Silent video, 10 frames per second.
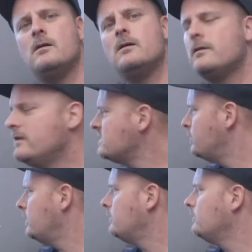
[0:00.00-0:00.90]
this
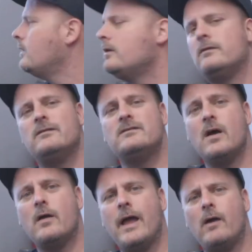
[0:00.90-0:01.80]
one
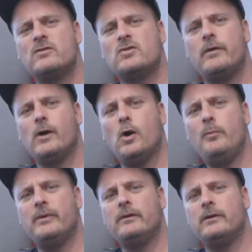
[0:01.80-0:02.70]
was already
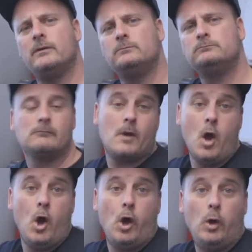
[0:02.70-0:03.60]
opened.
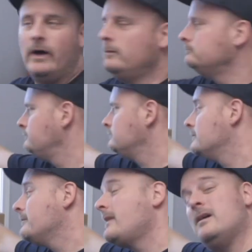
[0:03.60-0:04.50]
Oh well,
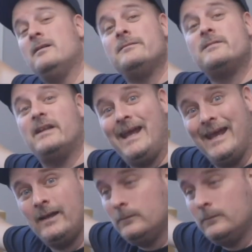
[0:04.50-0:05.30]
today